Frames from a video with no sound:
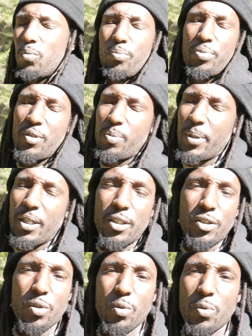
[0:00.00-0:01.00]

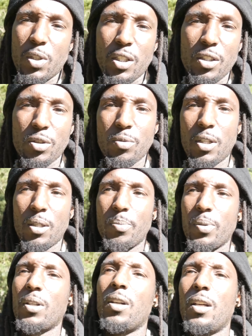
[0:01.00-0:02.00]
spiritual word you want to
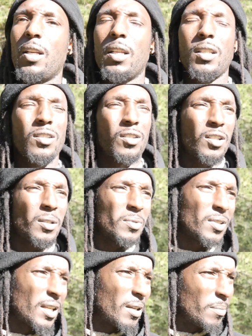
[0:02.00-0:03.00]
put on it, you know what I'm
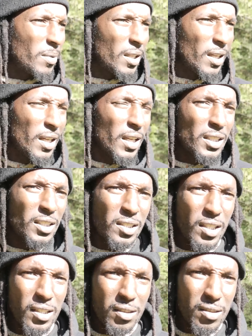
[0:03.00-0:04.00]
saying? But just
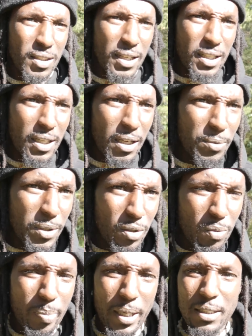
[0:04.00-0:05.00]
understanding that we do
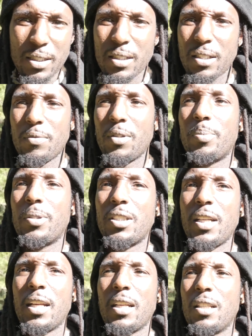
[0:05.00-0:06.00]
positively
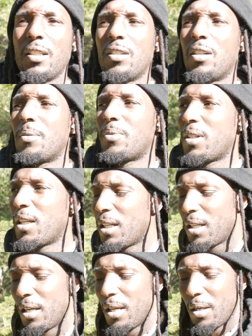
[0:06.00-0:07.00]
project, you know what I'm saying?
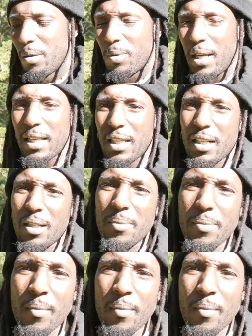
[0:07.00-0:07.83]
When I get up